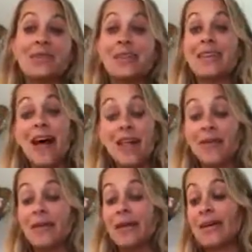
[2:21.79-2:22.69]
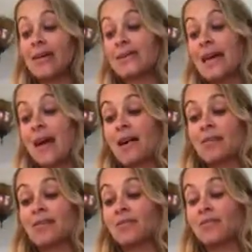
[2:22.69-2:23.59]
what a yellow is, how
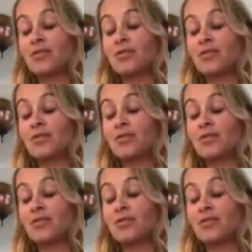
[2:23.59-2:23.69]
to